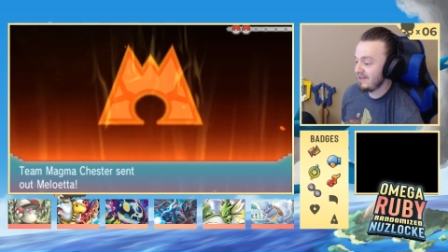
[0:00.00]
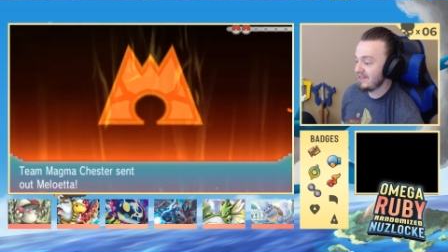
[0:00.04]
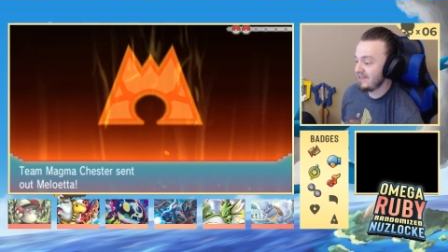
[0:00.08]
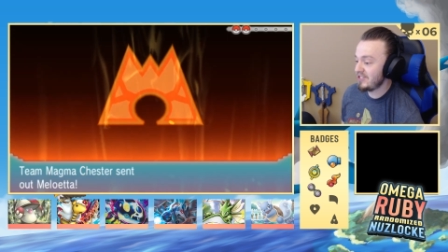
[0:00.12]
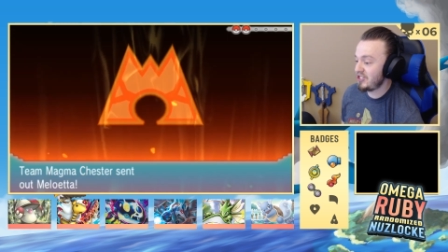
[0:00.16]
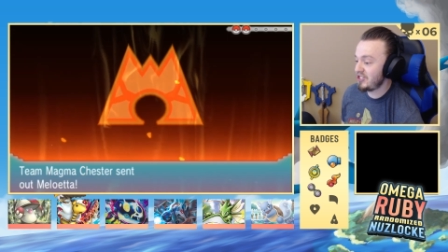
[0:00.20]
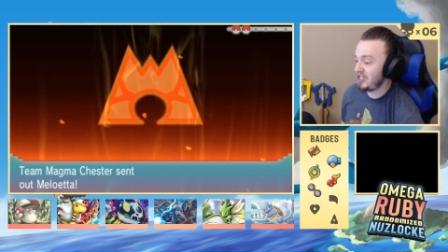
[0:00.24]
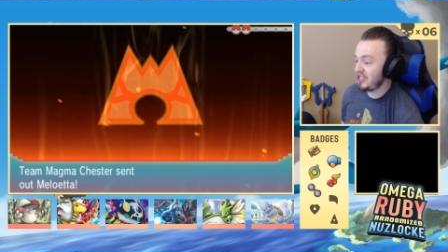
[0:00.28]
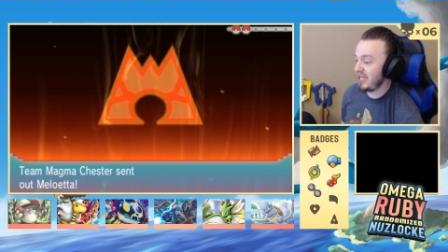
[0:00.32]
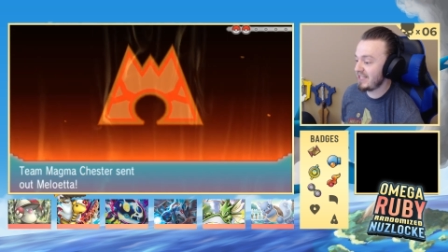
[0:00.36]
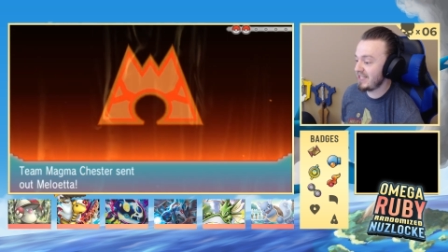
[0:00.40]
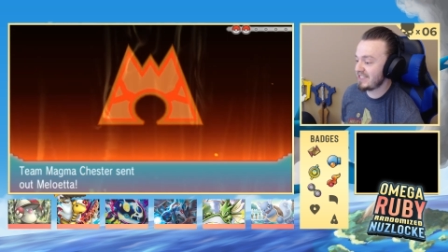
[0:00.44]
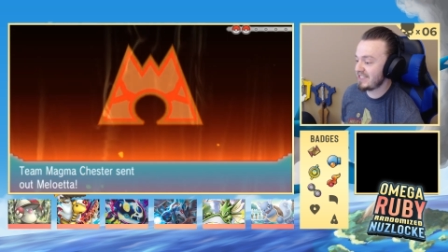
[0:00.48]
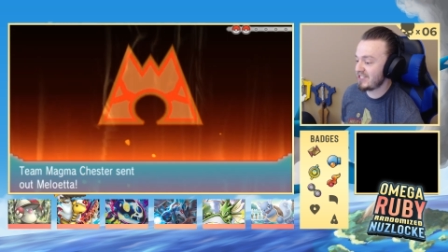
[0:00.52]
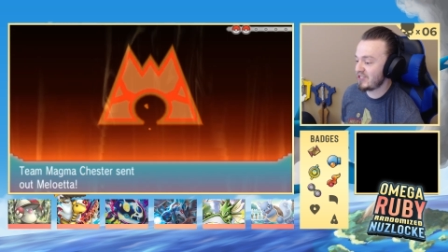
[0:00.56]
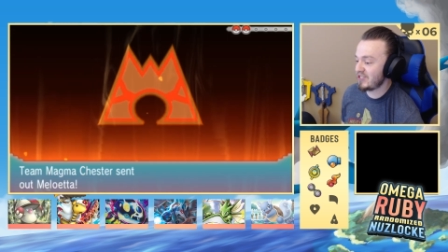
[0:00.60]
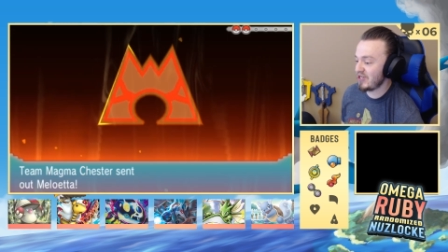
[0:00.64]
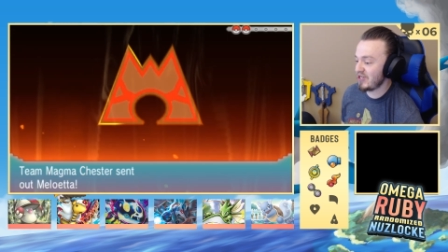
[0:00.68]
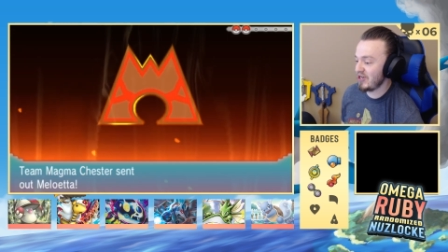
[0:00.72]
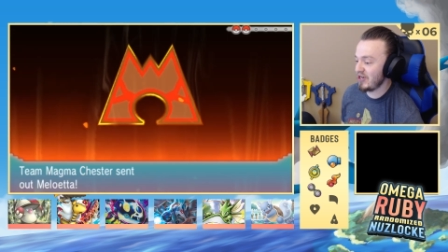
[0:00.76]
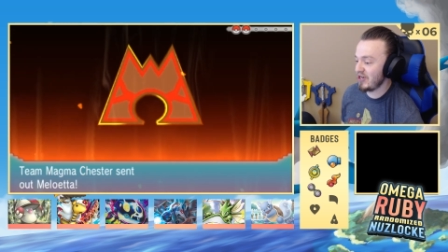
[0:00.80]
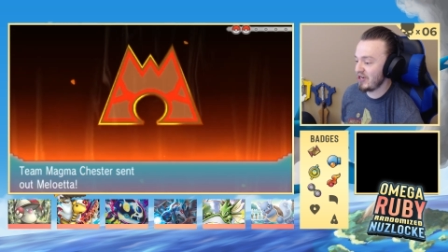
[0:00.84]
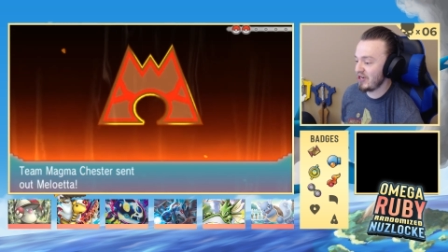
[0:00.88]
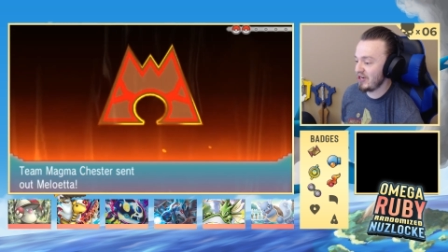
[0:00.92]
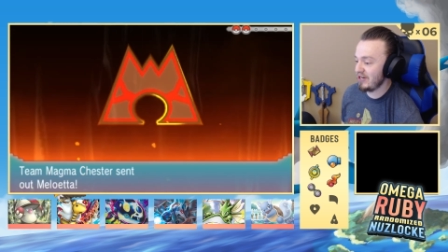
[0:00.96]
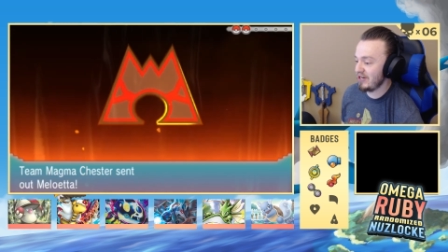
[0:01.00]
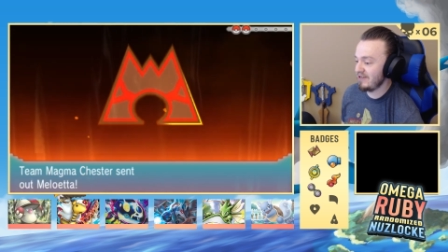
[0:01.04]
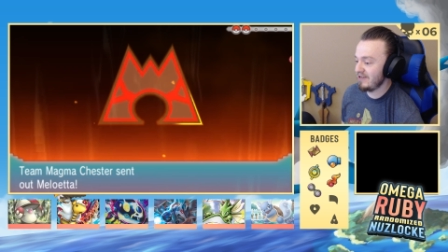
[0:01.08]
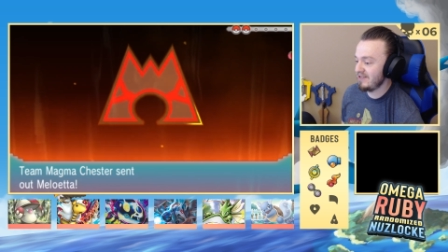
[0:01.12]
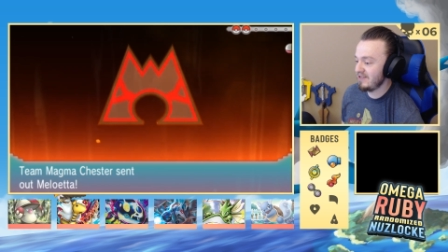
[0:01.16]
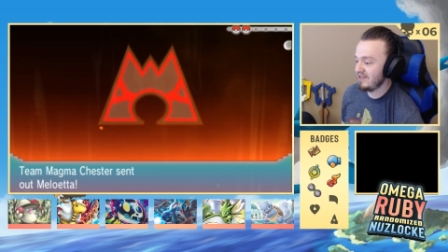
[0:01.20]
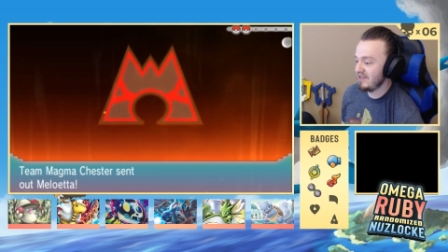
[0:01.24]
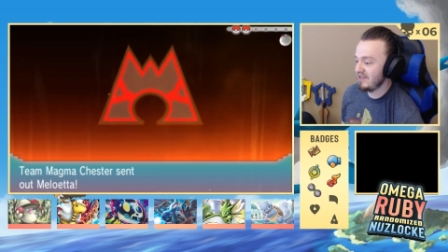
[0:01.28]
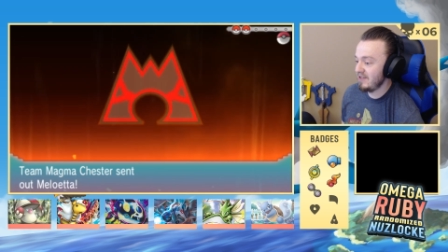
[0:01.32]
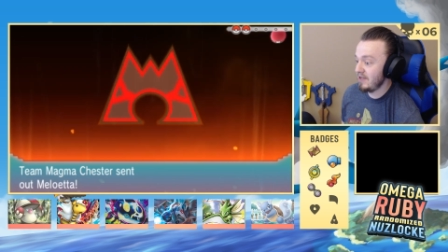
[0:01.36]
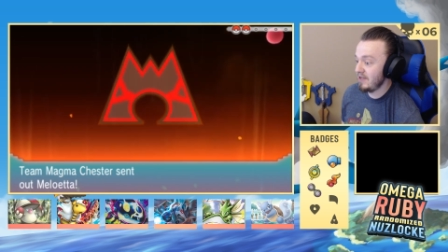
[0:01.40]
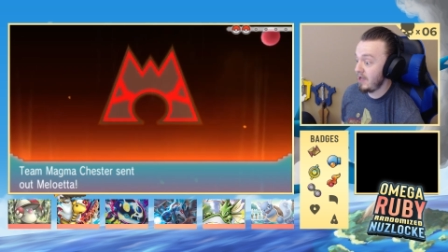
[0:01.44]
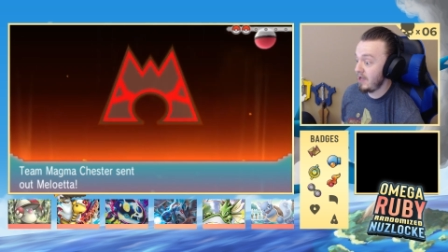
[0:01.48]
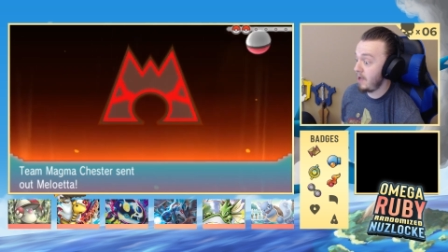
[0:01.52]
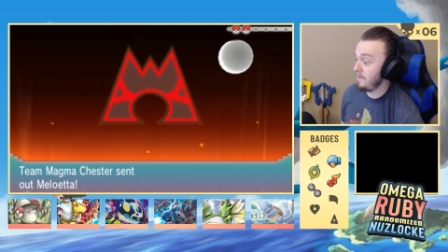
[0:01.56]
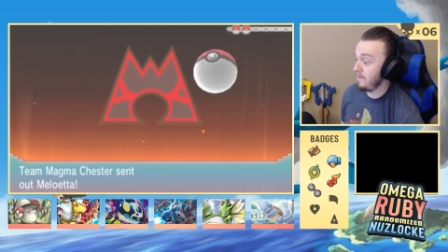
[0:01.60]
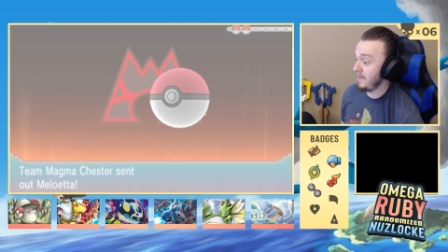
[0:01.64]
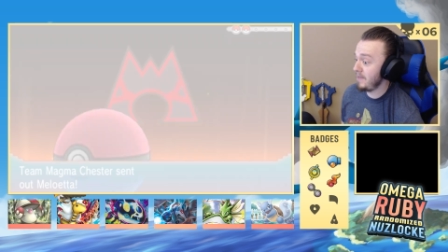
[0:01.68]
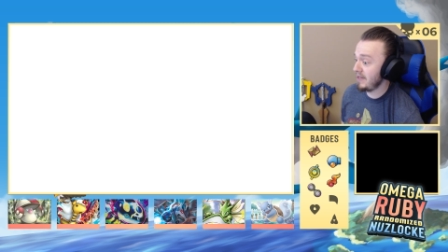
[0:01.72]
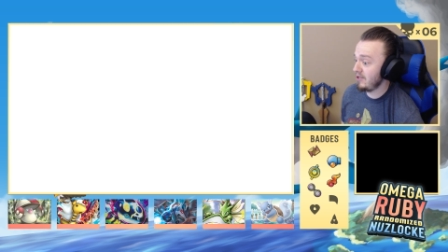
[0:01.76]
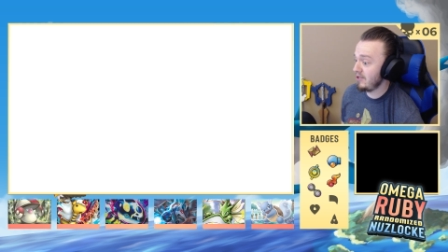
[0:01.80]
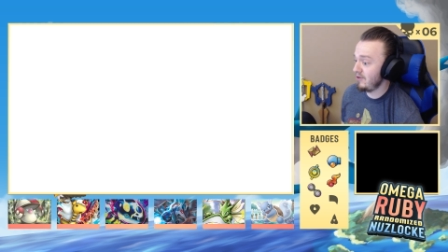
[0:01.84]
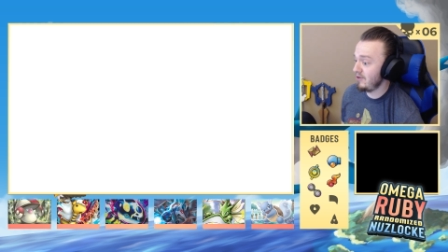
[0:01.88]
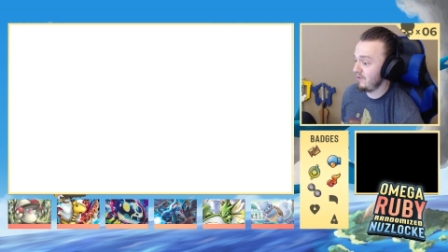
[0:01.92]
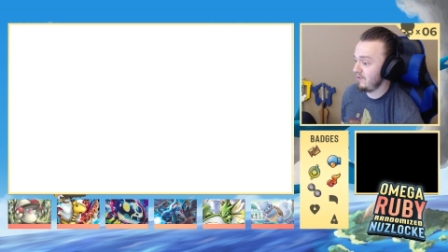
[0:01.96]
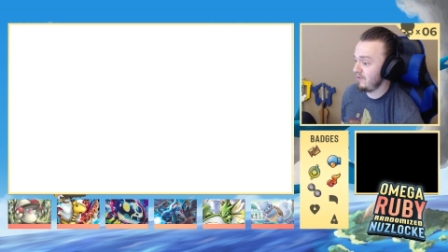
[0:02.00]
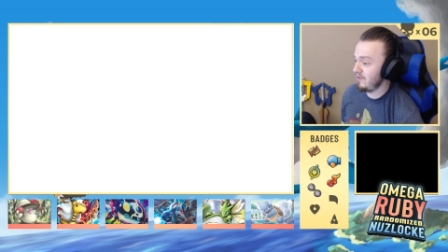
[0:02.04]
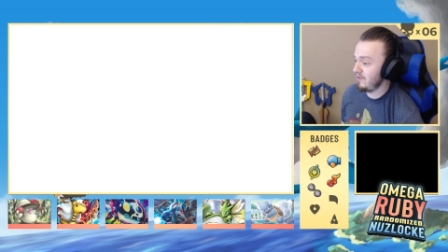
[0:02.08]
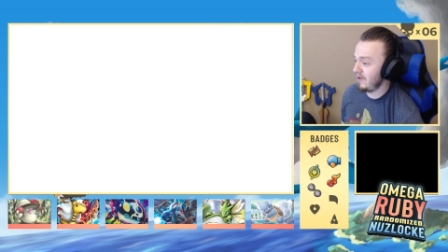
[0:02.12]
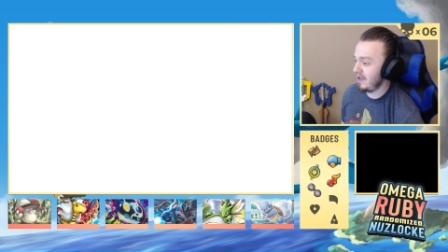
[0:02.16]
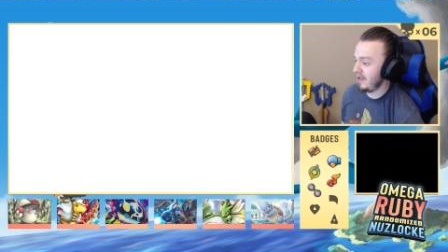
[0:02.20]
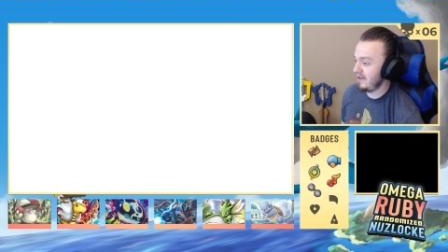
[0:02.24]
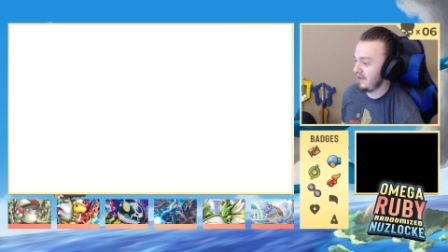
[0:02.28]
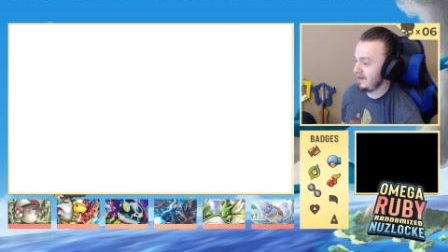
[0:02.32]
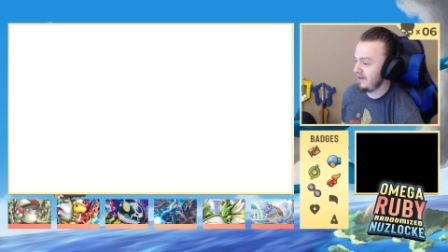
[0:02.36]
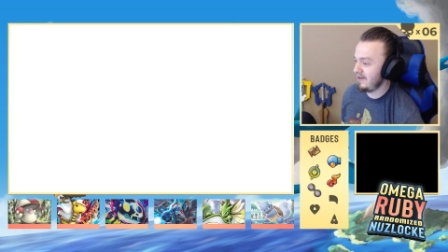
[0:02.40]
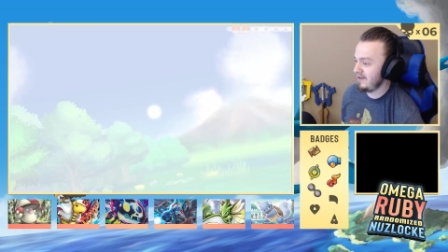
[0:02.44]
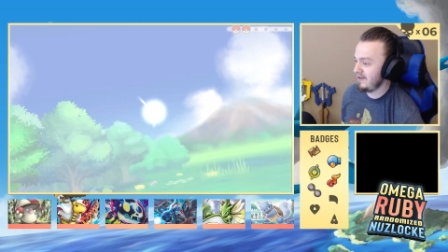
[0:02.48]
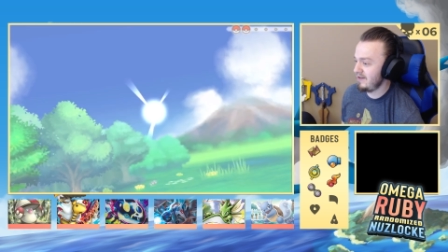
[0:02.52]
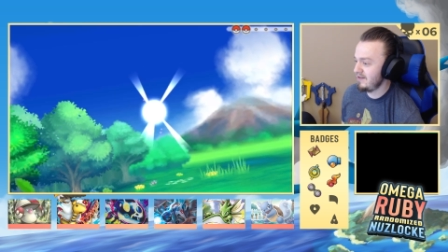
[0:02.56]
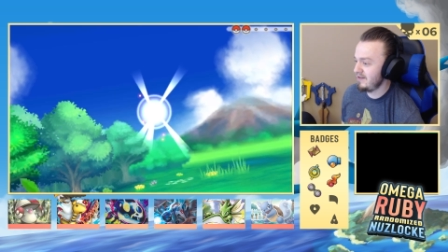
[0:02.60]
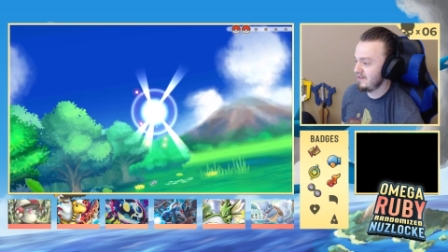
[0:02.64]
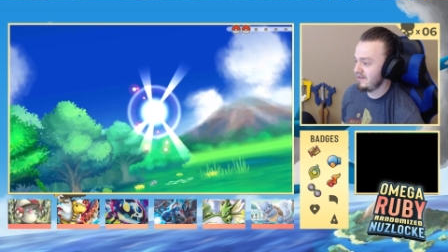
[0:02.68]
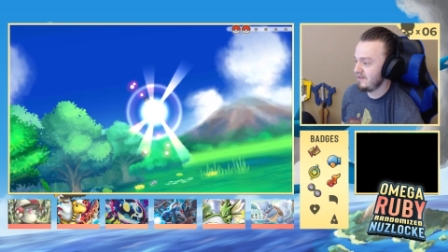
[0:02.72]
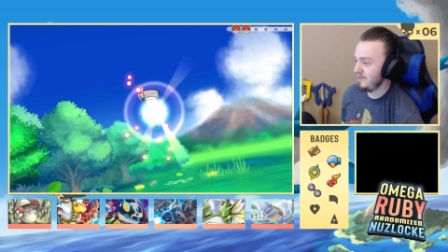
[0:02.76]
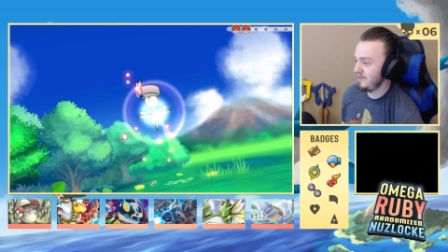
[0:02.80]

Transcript: Chester. A Meloetta?